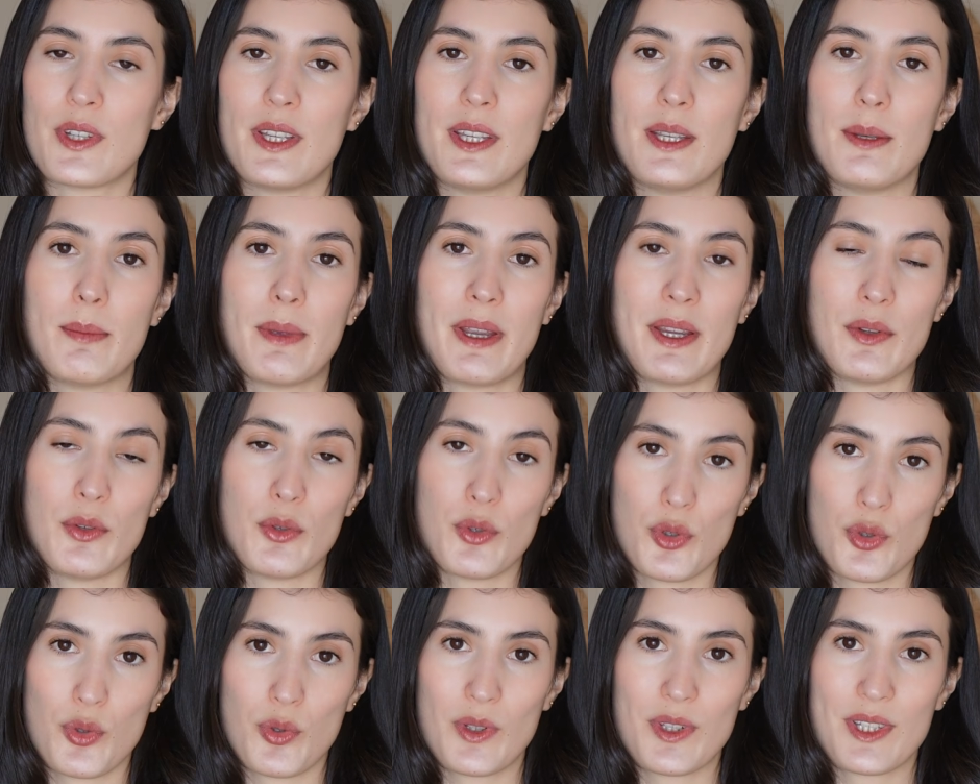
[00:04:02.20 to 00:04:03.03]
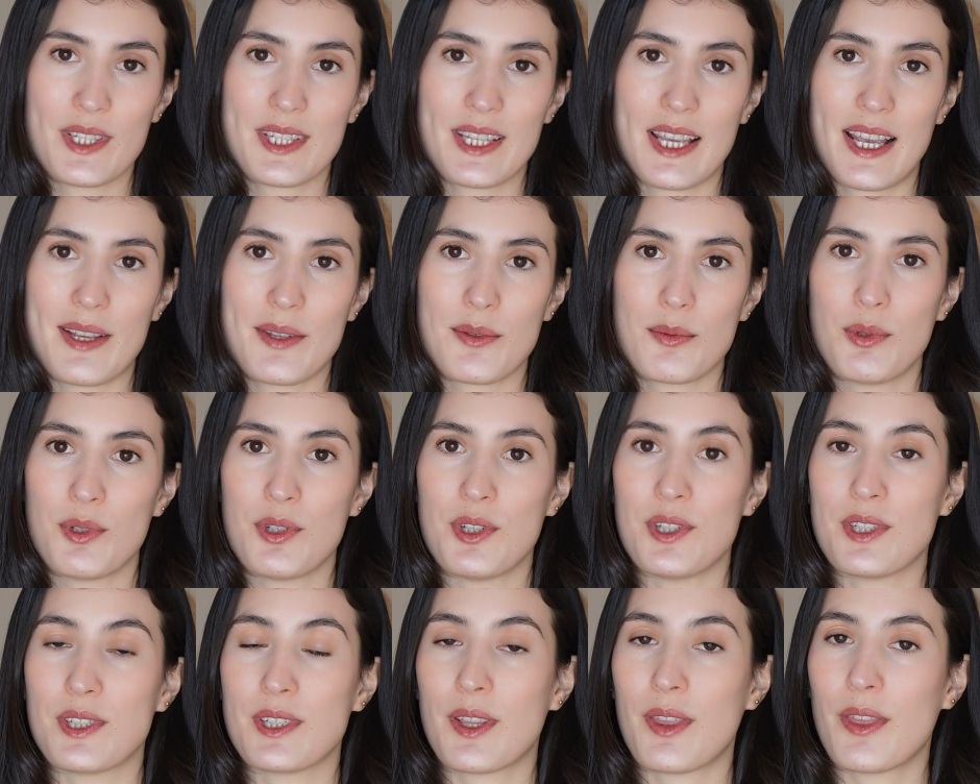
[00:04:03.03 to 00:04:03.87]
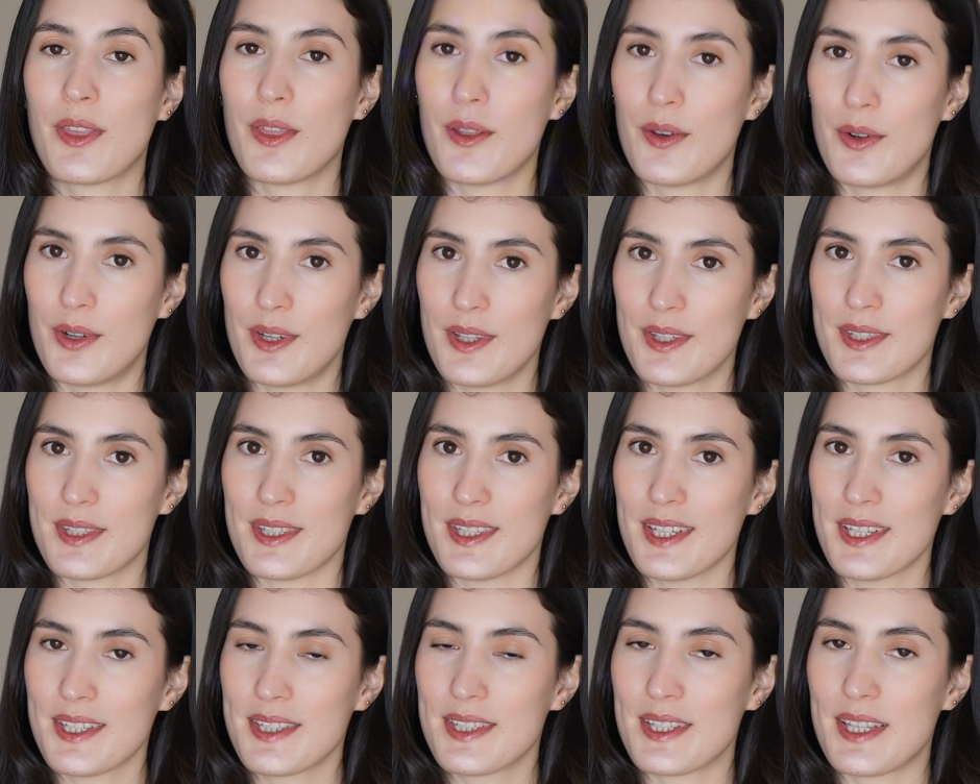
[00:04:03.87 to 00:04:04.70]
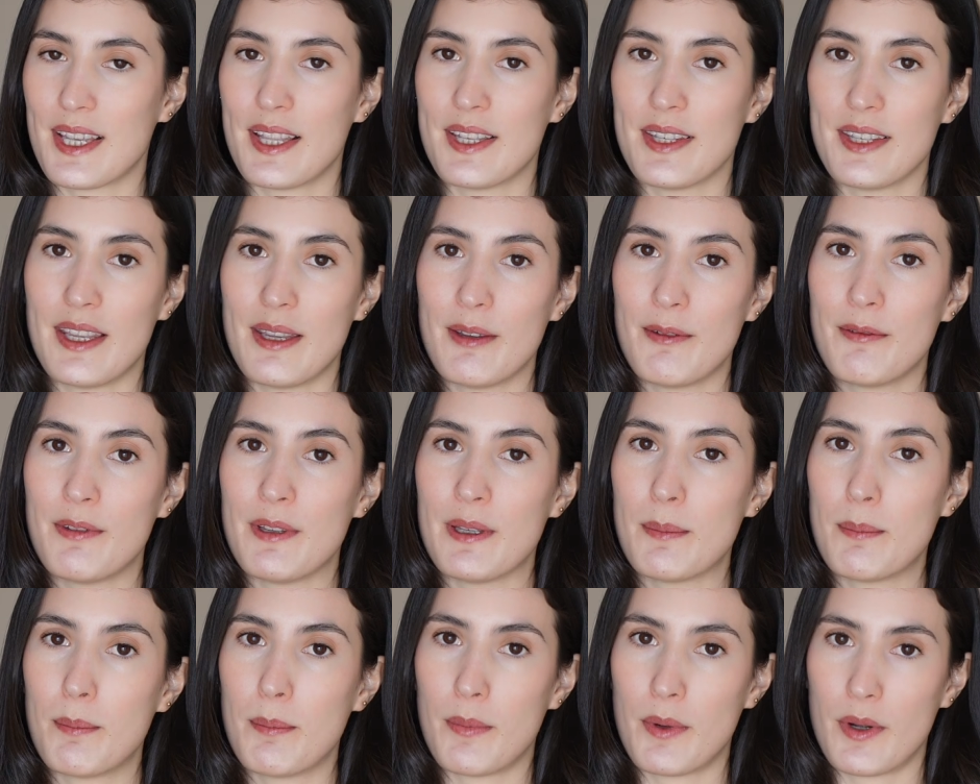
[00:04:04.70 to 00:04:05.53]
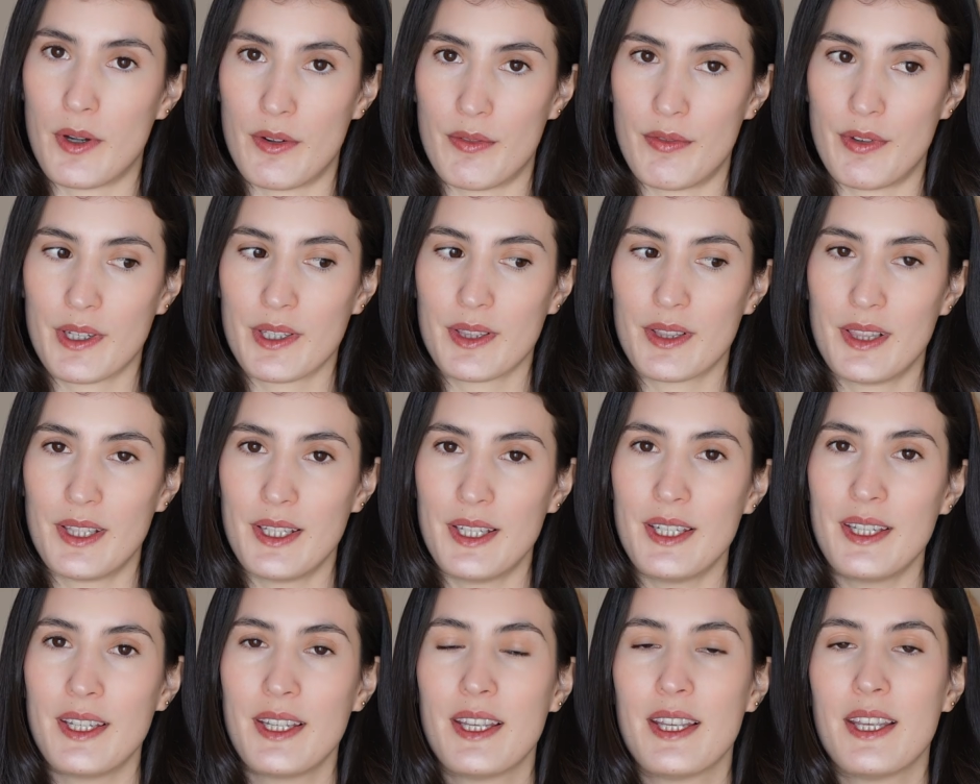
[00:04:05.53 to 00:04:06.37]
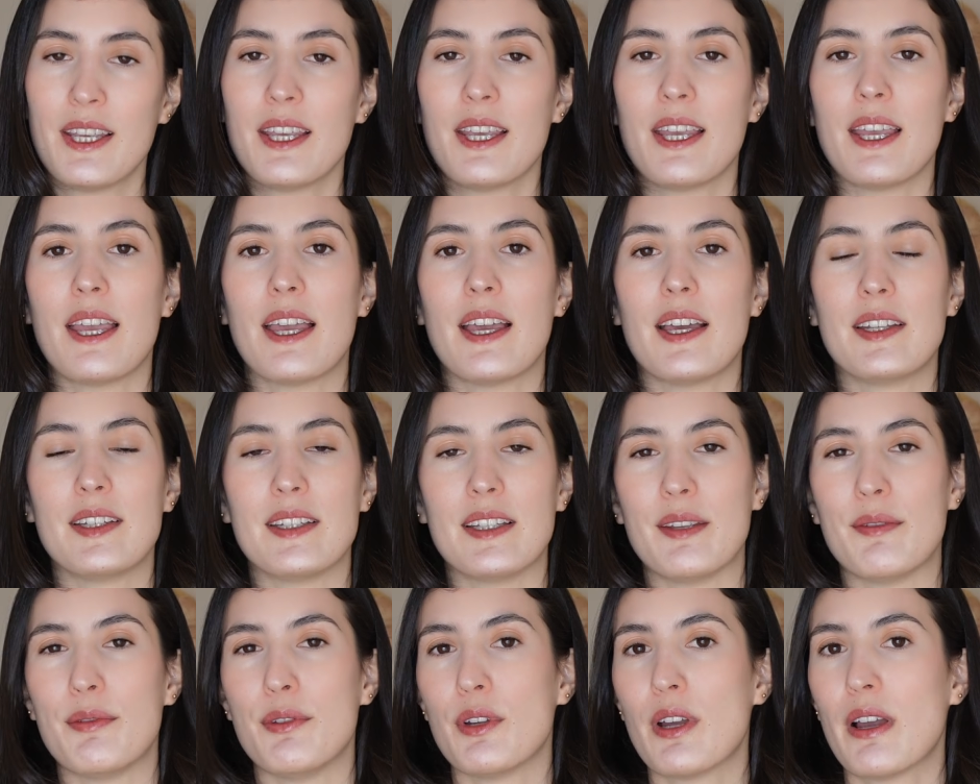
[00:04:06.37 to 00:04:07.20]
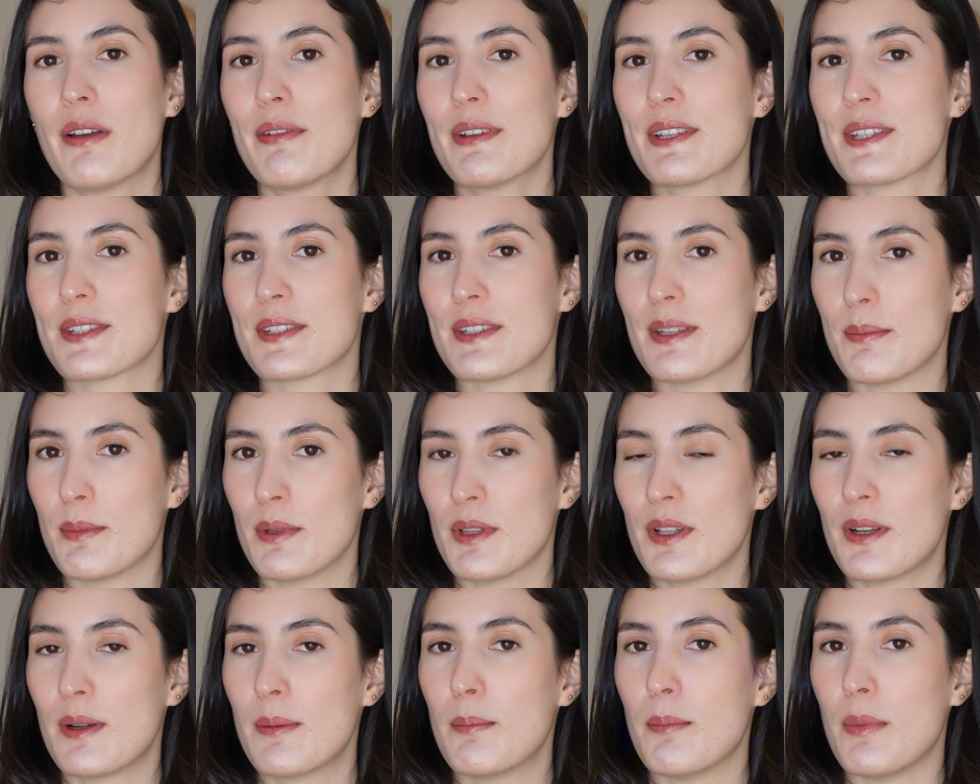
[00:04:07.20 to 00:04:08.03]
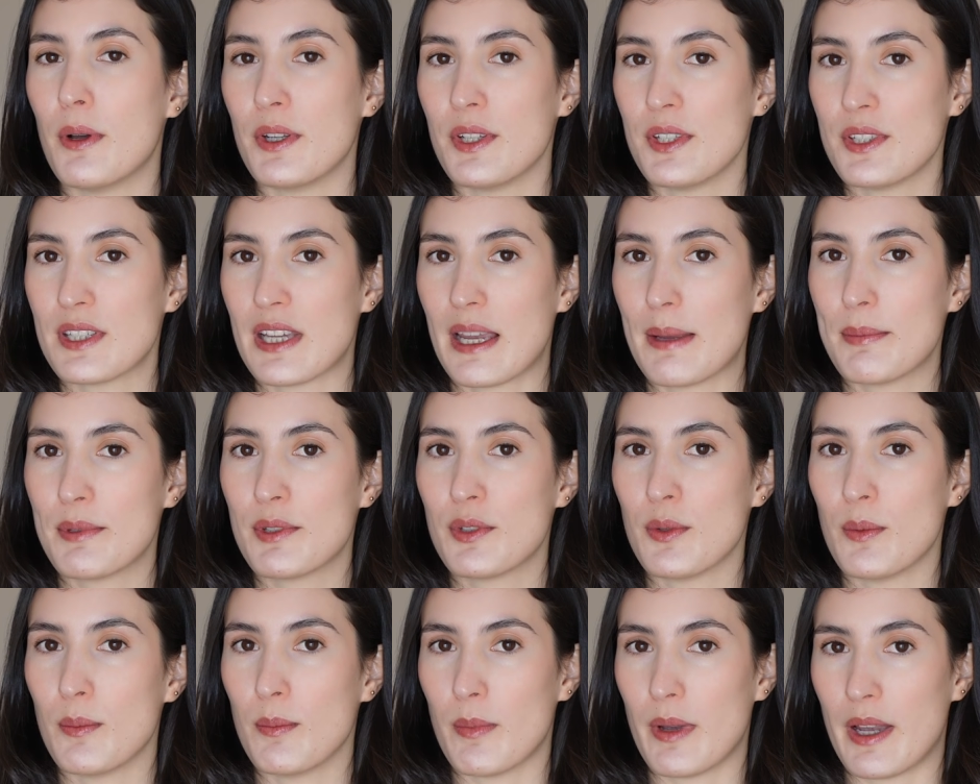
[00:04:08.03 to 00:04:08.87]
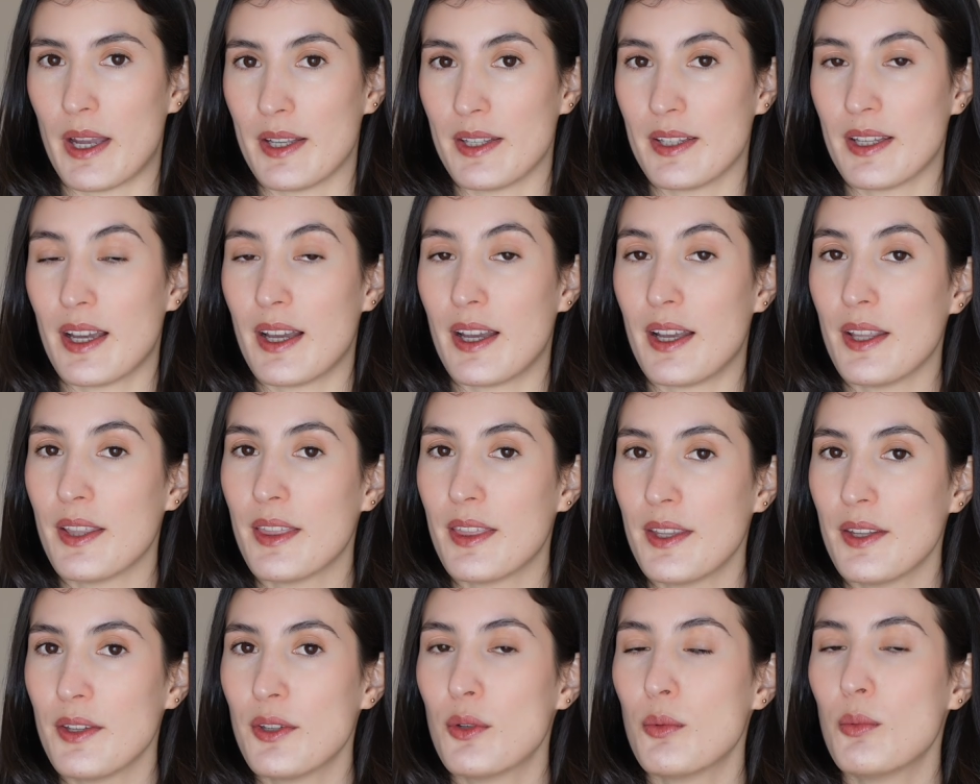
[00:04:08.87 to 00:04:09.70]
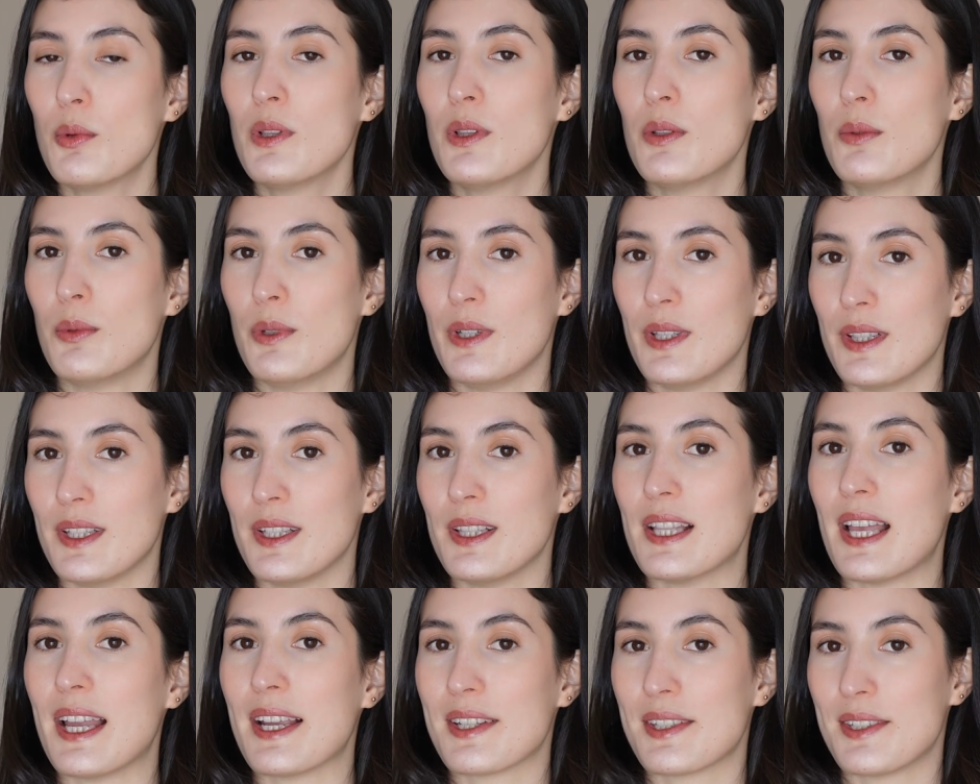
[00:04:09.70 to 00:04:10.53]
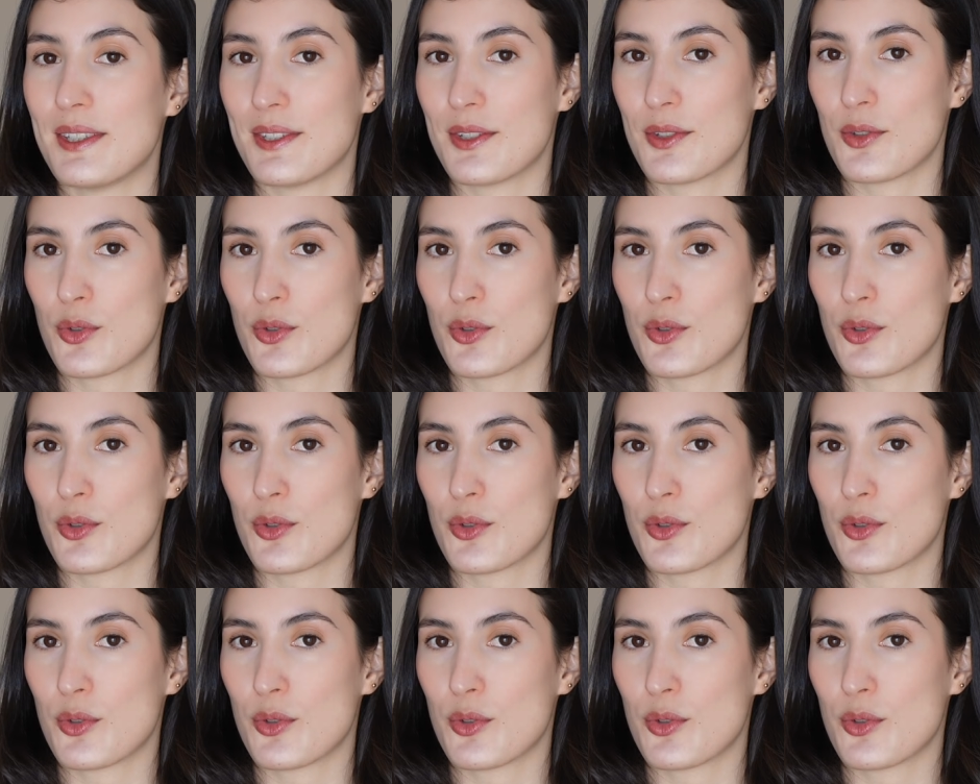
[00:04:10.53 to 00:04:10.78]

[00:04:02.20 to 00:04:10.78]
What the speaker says: in my usual size, which is a 36, and they fit perfectly. And if you have a similar body type to mine, I think you will really like these